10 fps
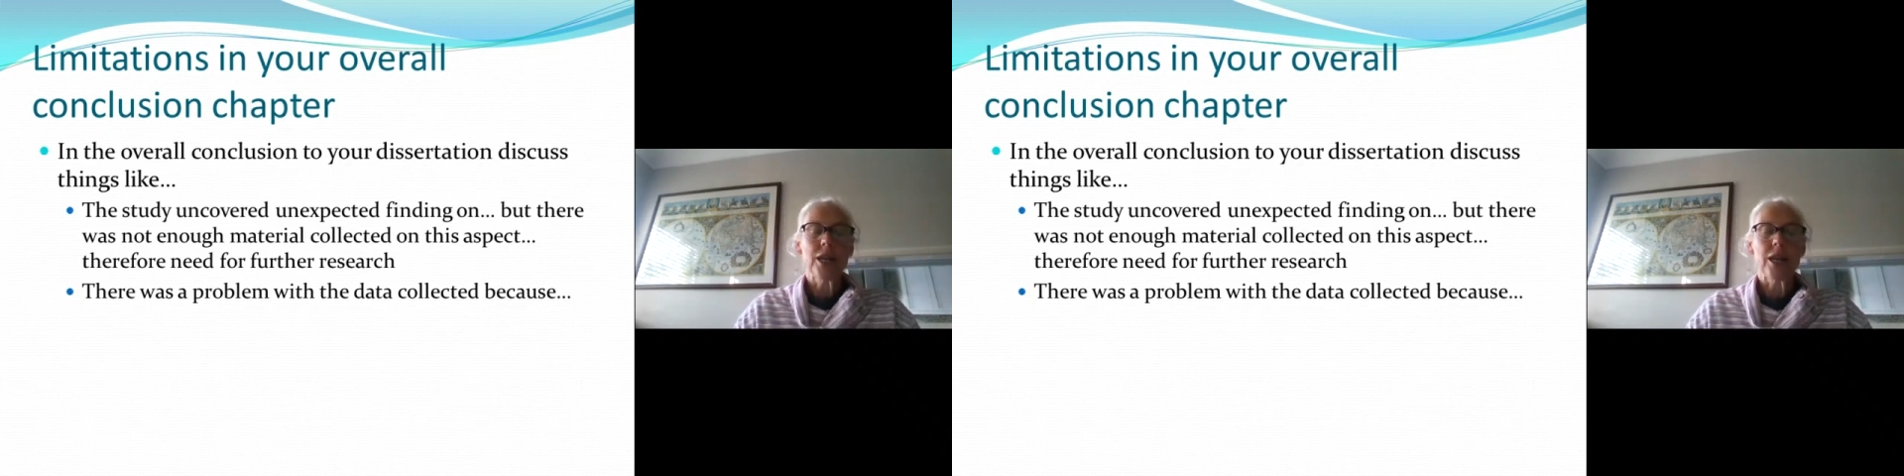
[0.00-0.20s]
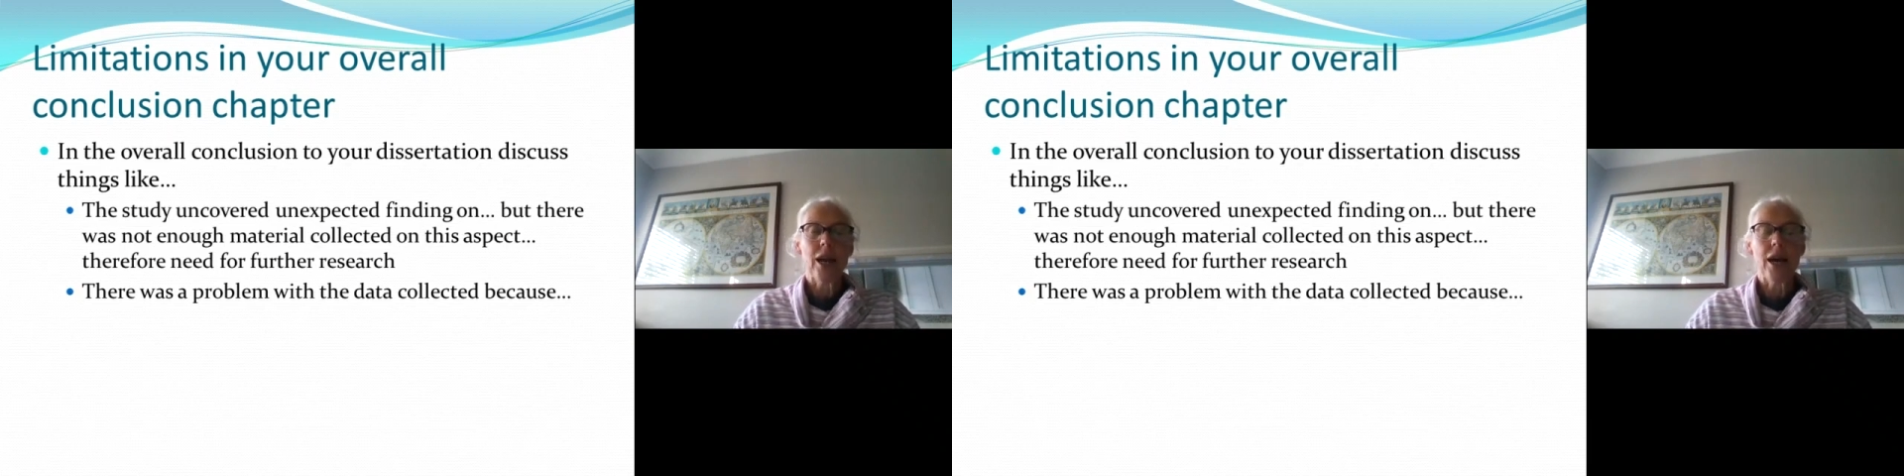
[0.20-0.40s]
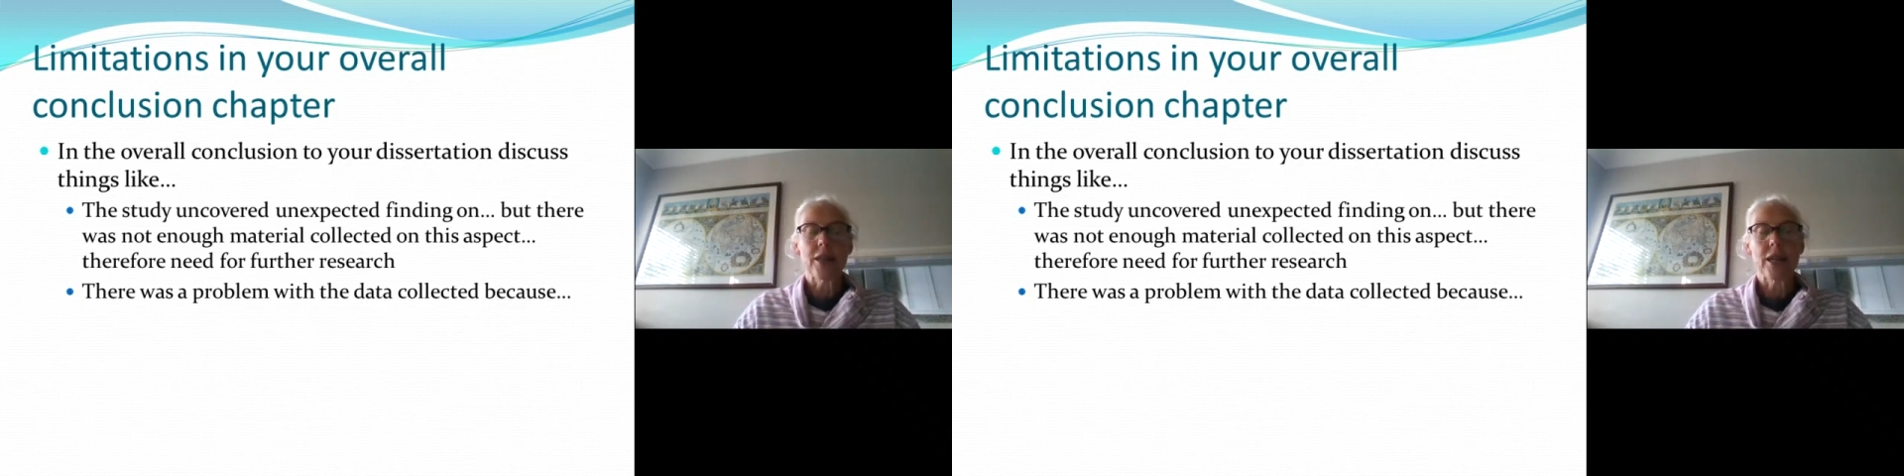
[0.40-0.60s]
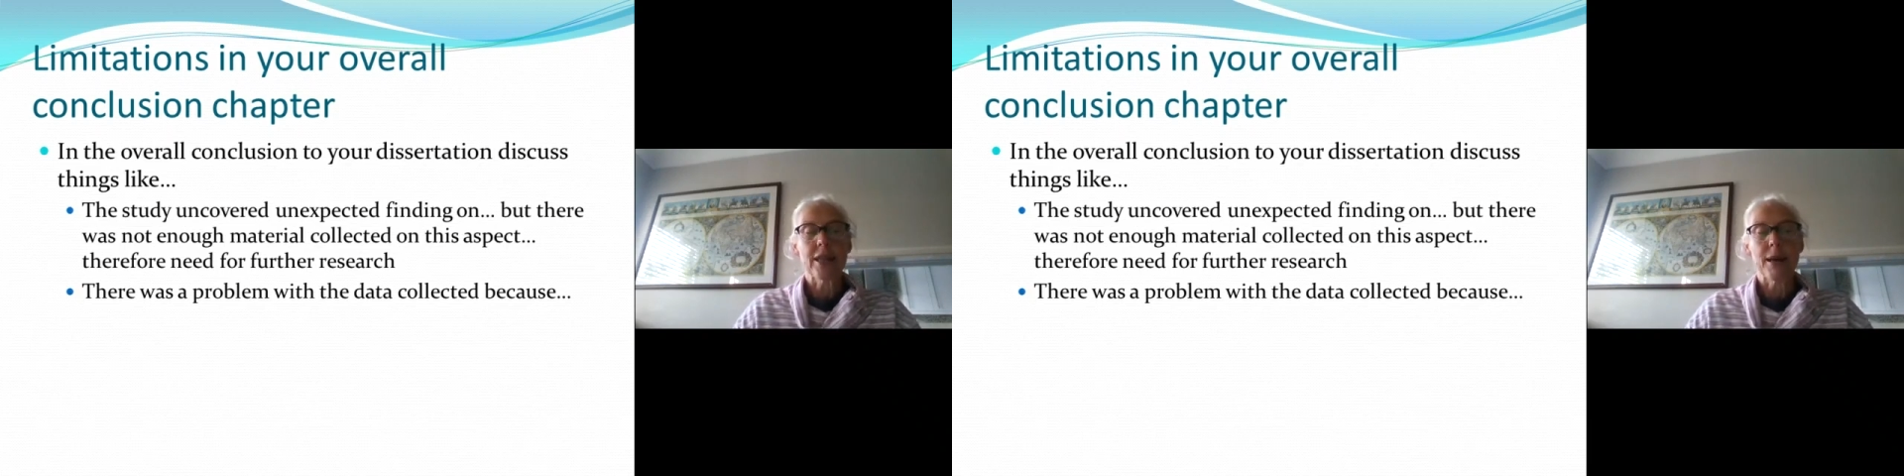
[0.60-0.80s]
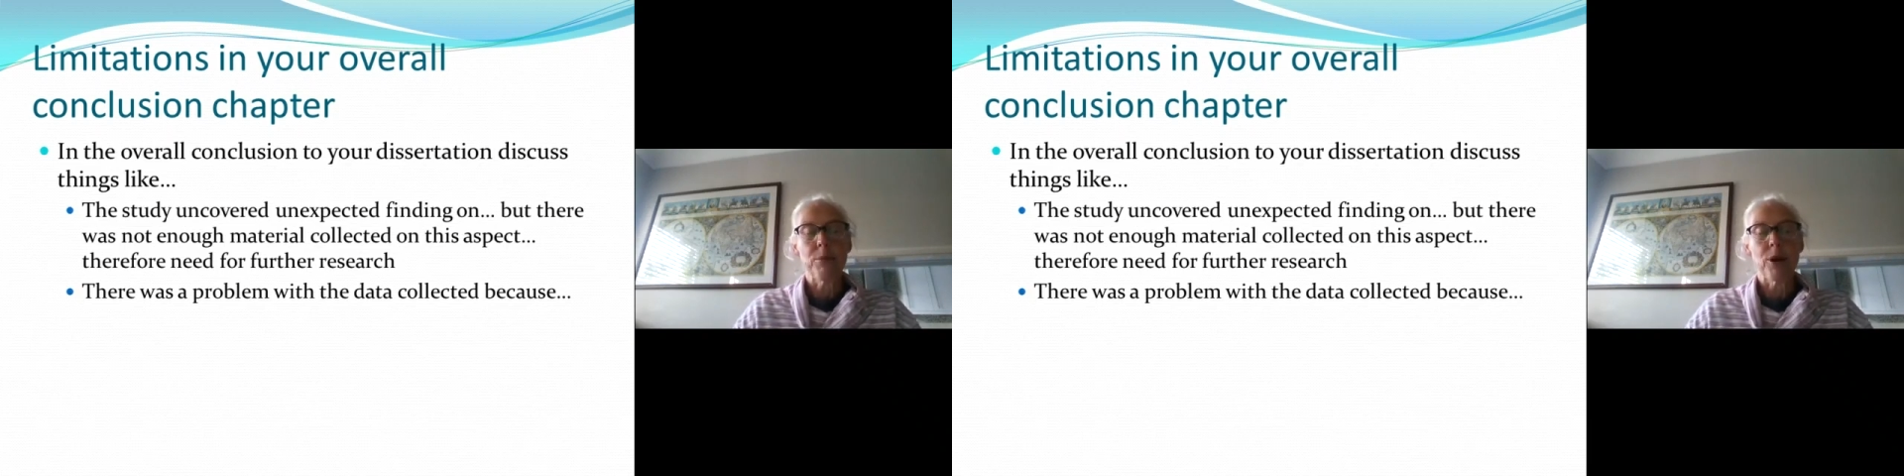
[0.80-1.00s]
and then
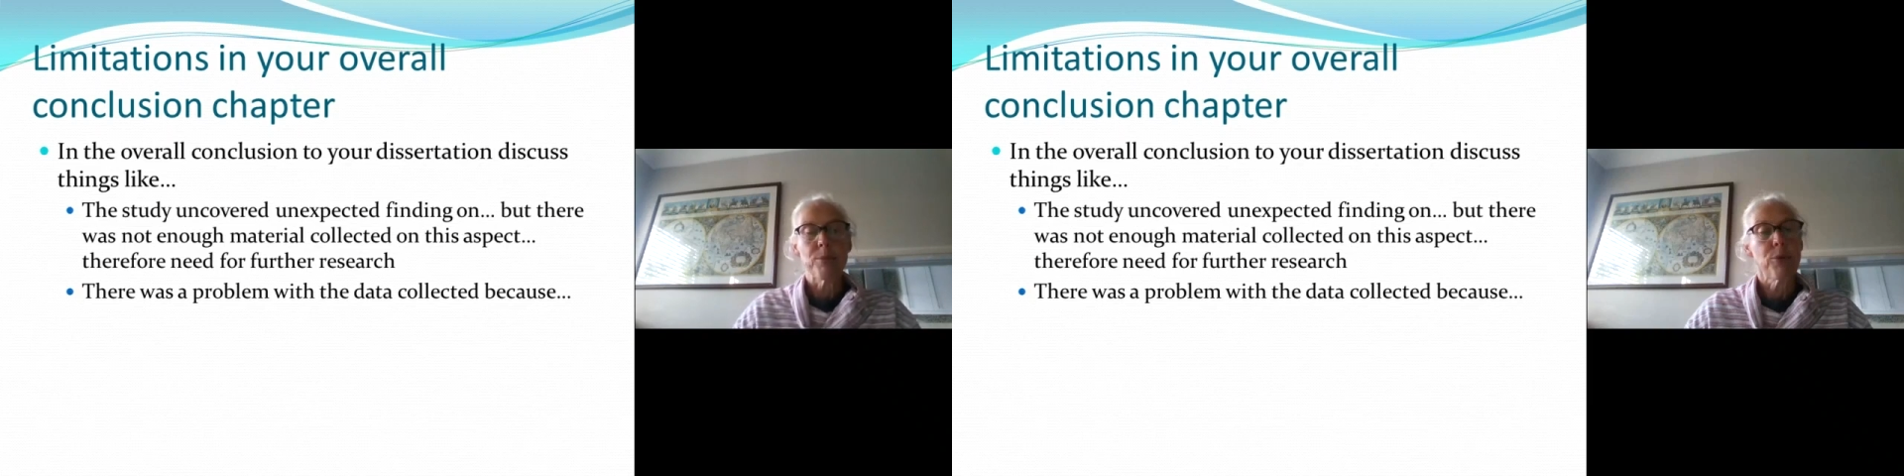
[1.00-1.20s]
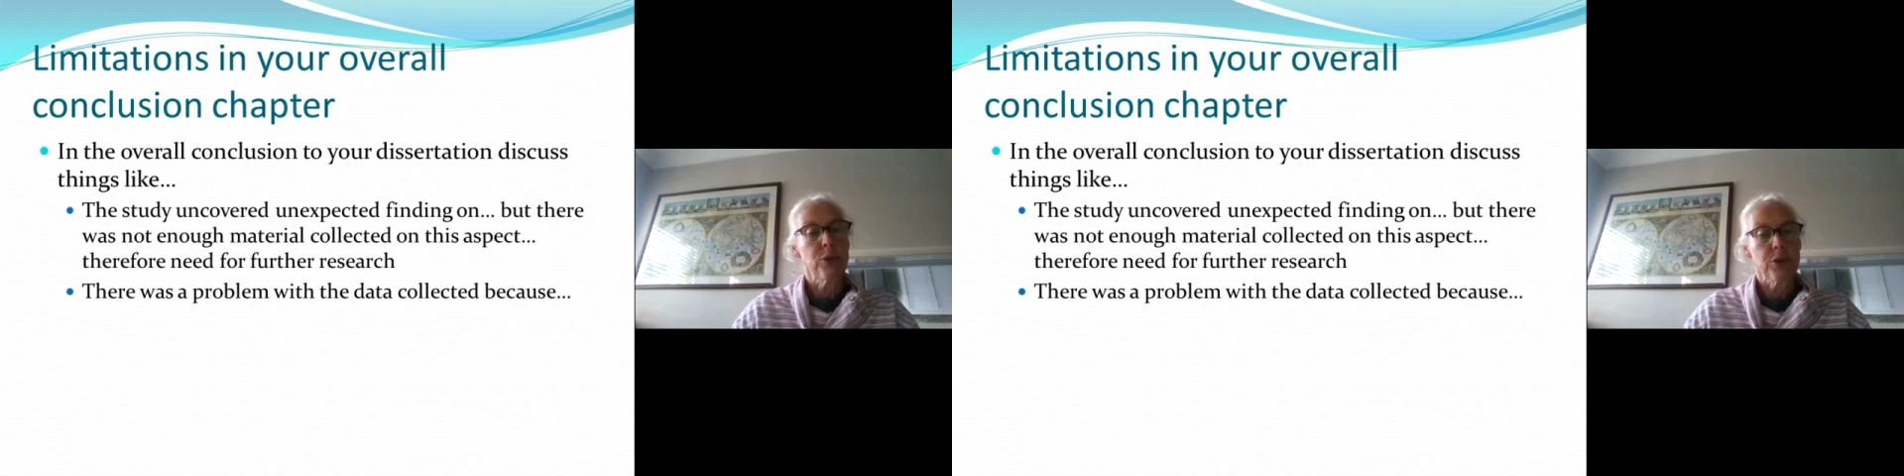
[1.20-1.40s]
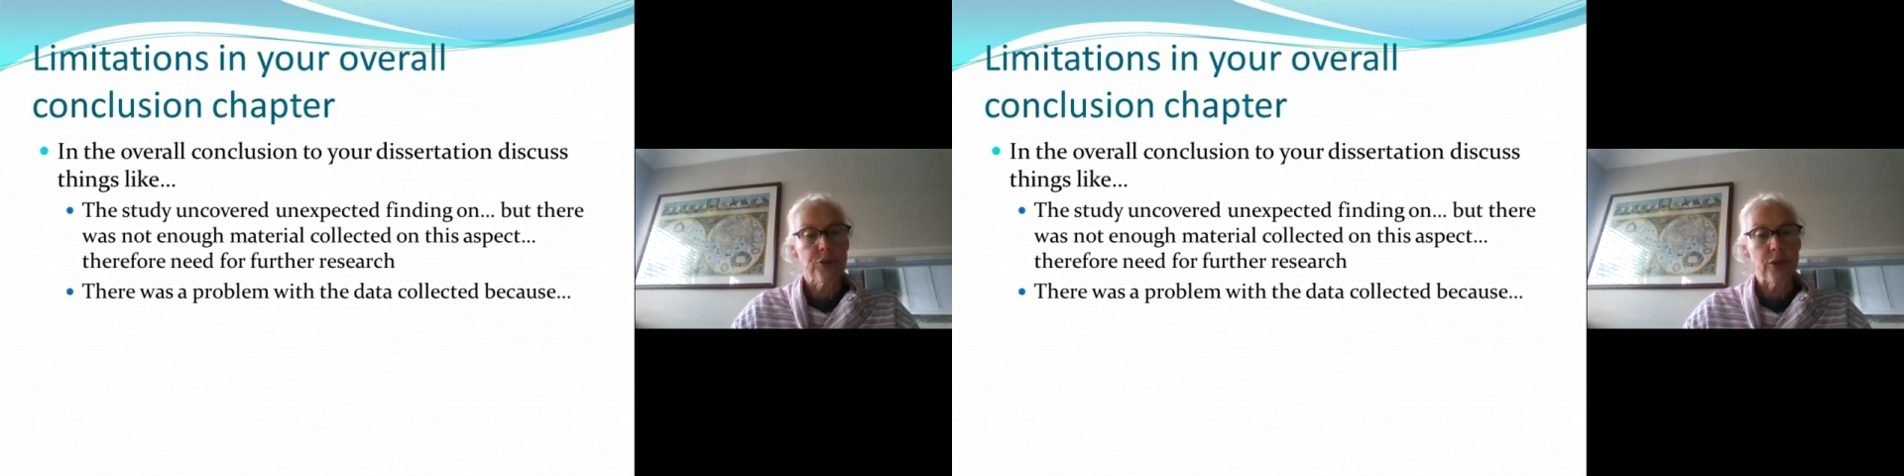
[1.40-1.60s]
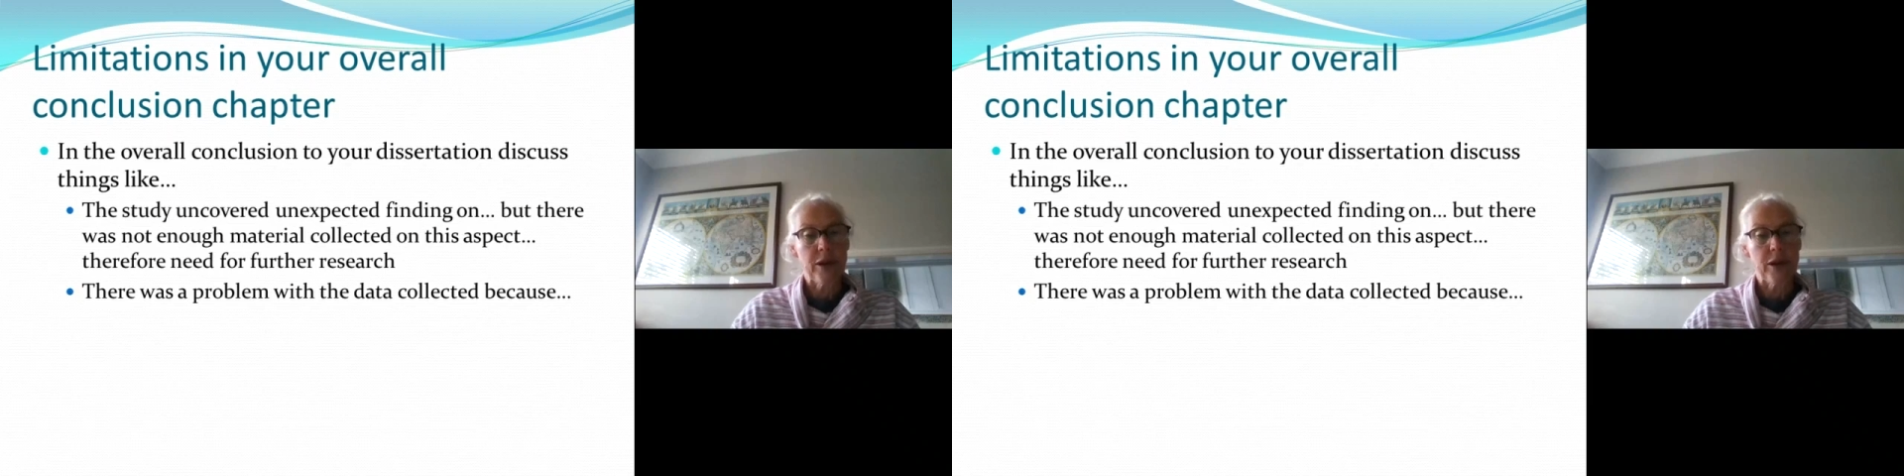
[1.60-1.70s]
that might point for